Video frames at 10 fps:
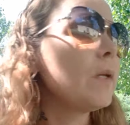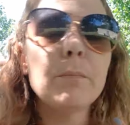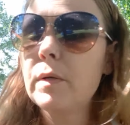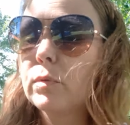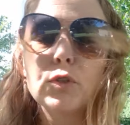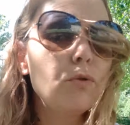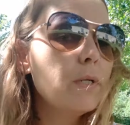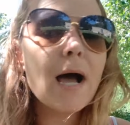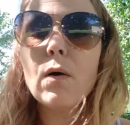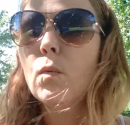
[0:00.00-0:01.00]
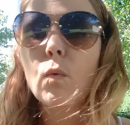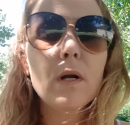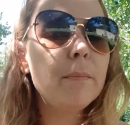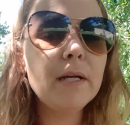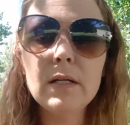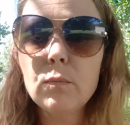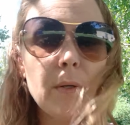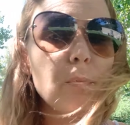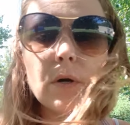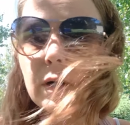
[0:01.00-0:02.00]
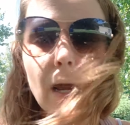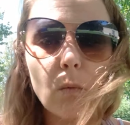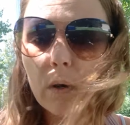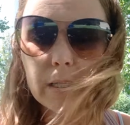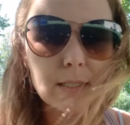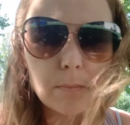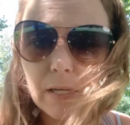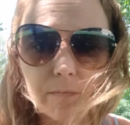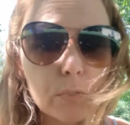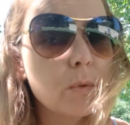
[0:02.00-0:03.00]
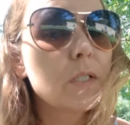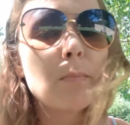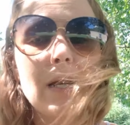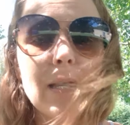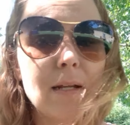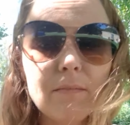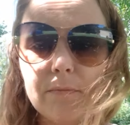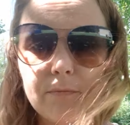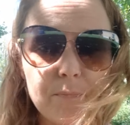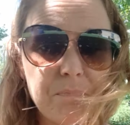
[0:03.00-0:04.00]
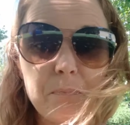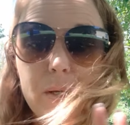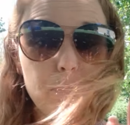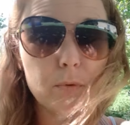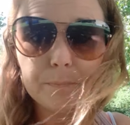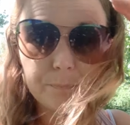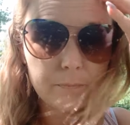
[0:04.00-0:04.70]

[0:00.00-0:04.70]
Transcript: People are not wanting to be influenced by negative people.